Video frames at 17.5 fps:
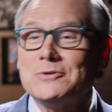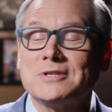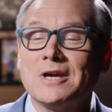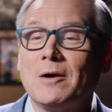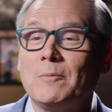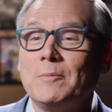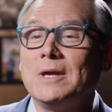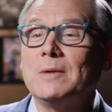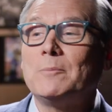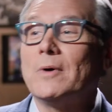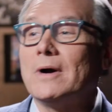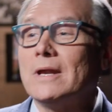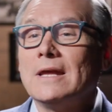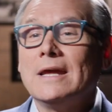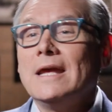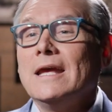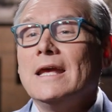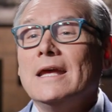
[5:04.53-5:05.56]
You tell me,
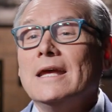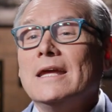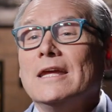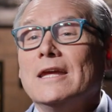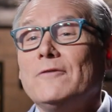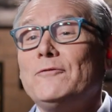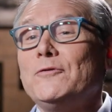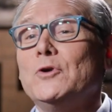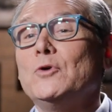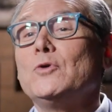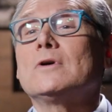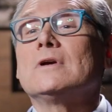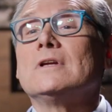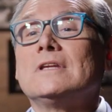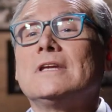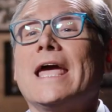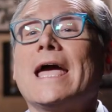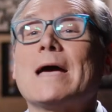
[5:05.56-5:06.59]
but if you
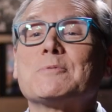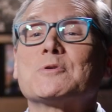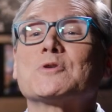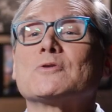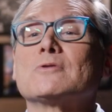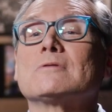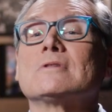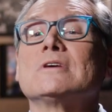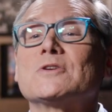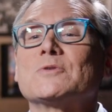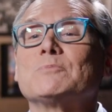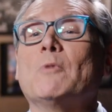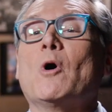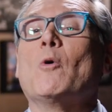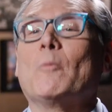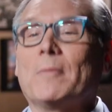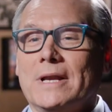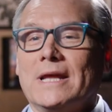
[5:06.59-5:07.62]
could capture this
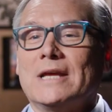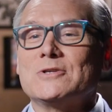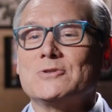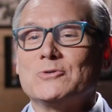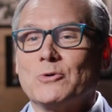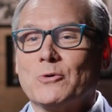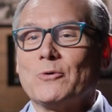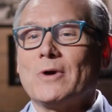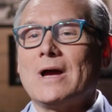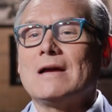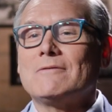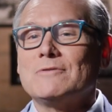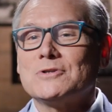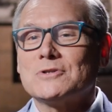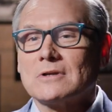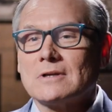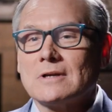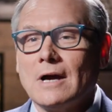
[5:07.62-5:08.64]
moment as you
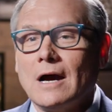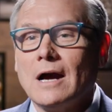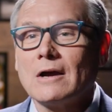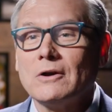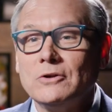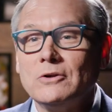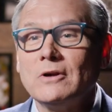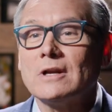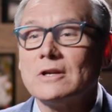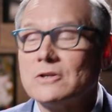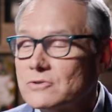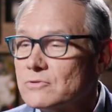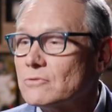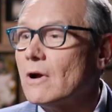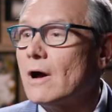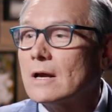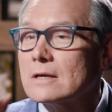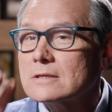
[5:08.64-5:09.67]
arrive in Chicago and you had to
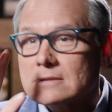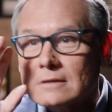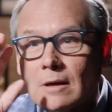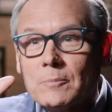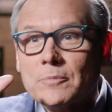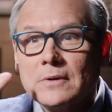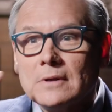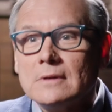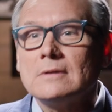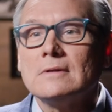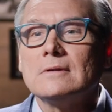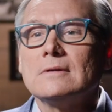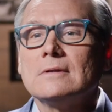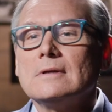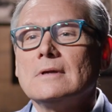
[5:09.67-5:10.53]
draw something